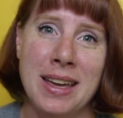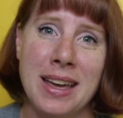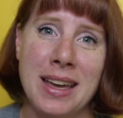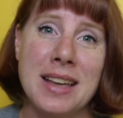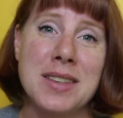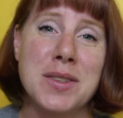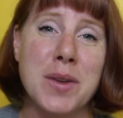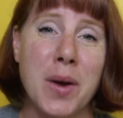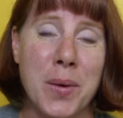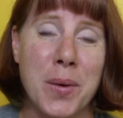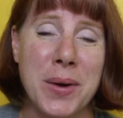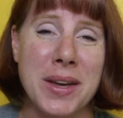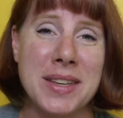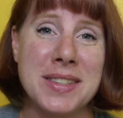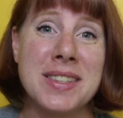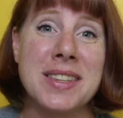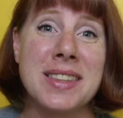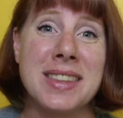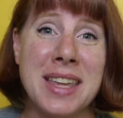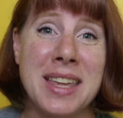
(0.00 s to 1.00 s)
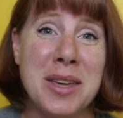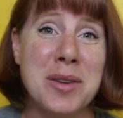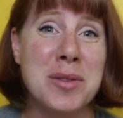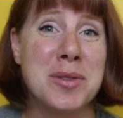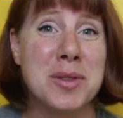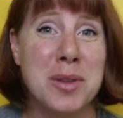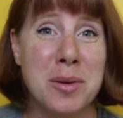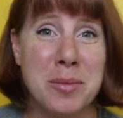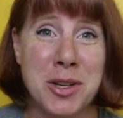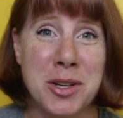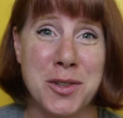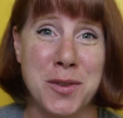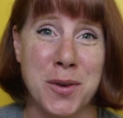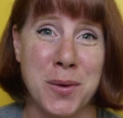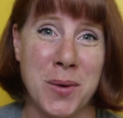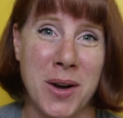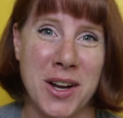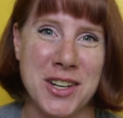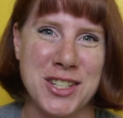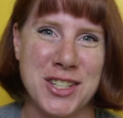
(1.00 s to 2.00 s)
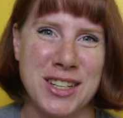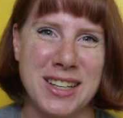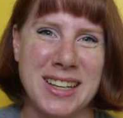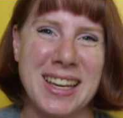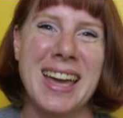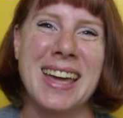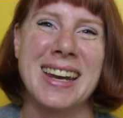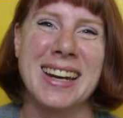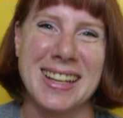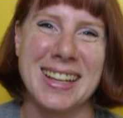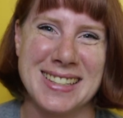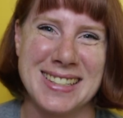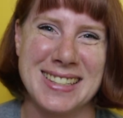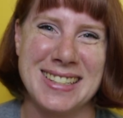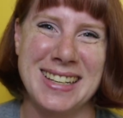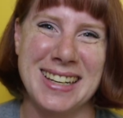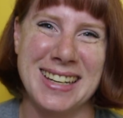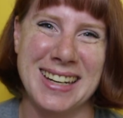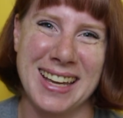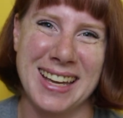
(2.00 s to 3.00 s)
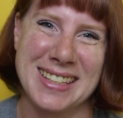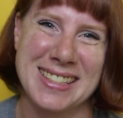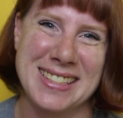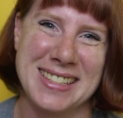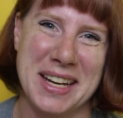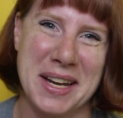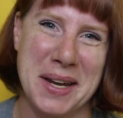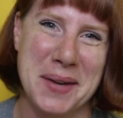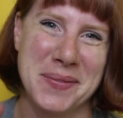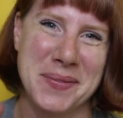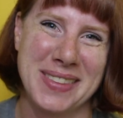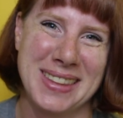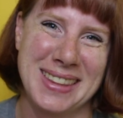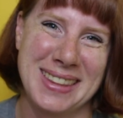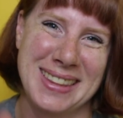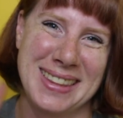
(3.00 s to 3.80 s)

As always, thank you so much for watching, and I'll see you next time.